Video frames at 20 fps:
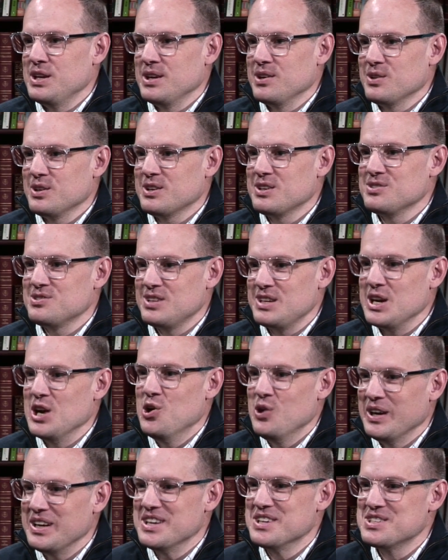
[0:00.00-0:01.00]
of the
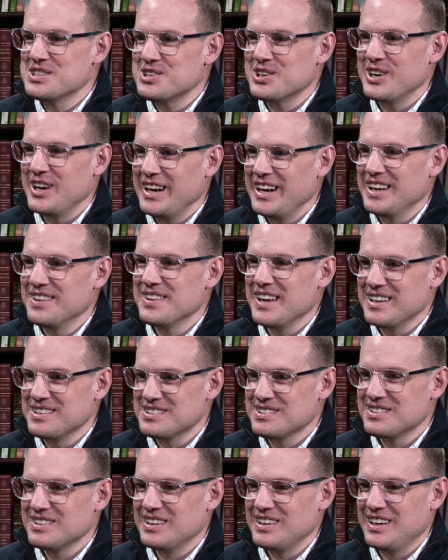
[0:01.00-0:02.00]
casino industry, and
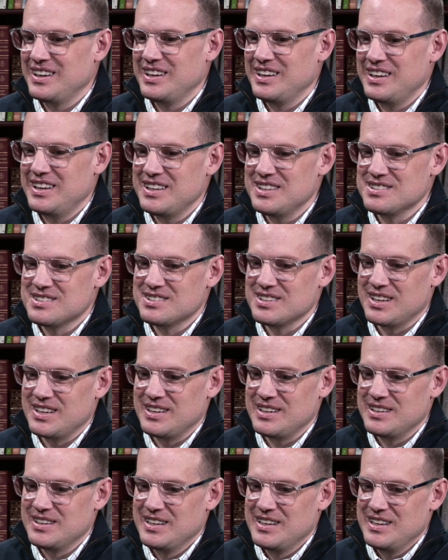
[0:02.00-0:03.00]
that's
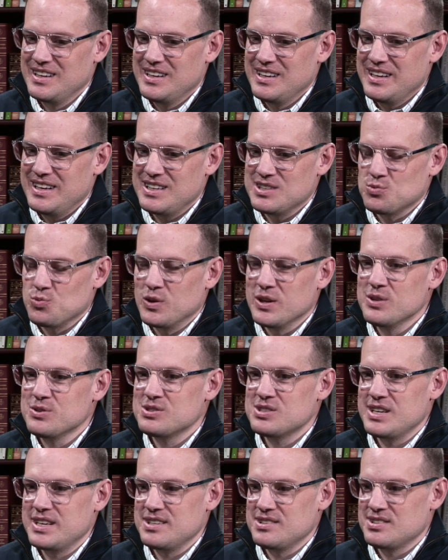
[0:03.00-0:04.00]
it's one of
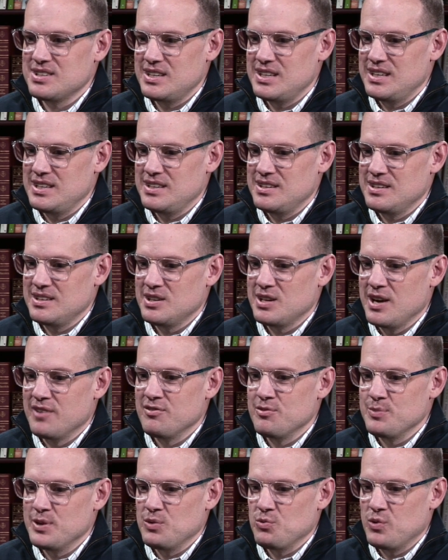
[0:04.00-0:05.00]
those things in
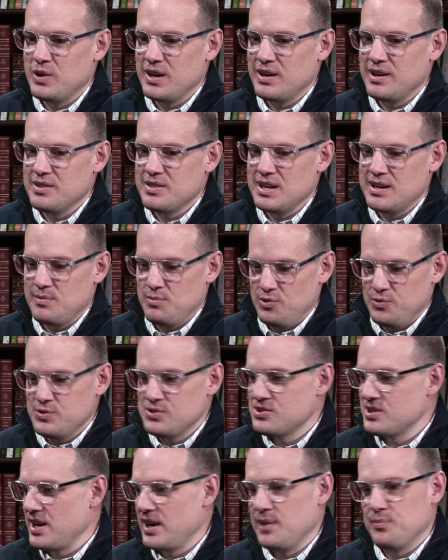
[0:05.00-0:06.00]
government where I think it was
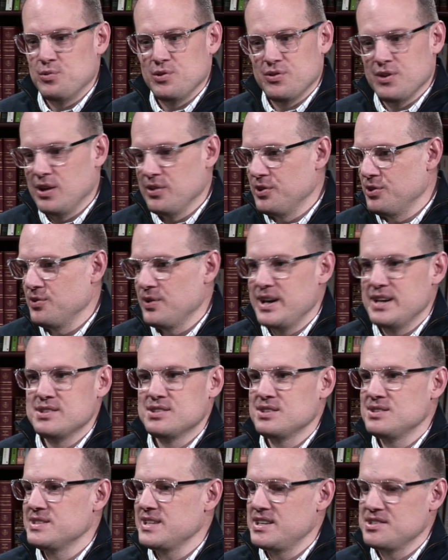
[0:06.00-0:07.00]
set up with all the
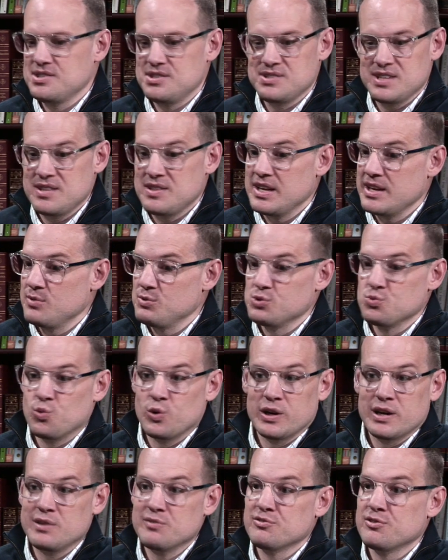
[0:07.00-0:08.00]
greatest intentions. I think it was
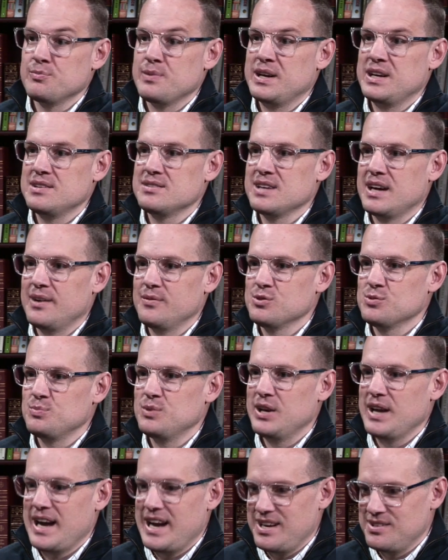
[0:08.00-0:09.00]
working for many times,
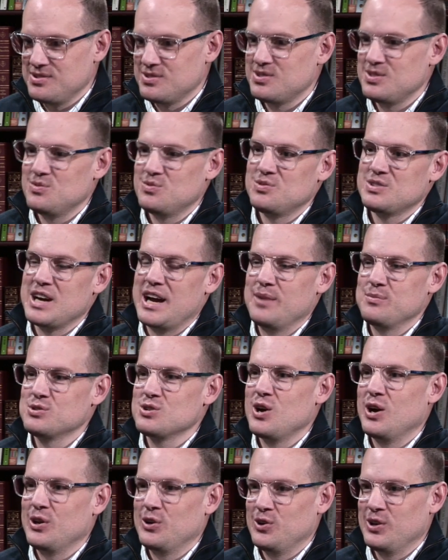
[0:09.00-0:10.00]
but as time's
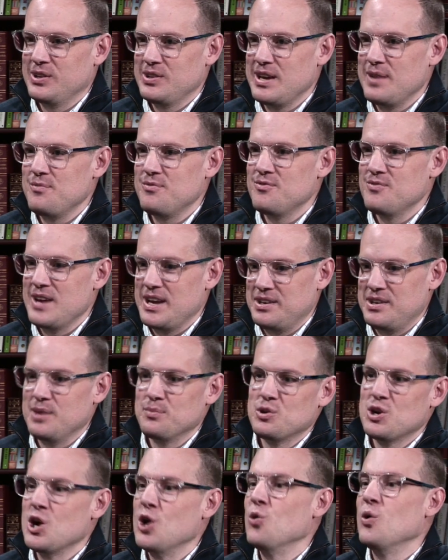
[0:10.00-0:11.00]
gone on, they've ended
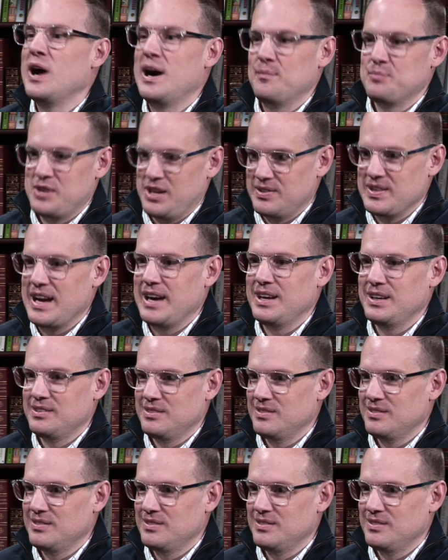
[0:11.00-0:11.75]
up co-opting that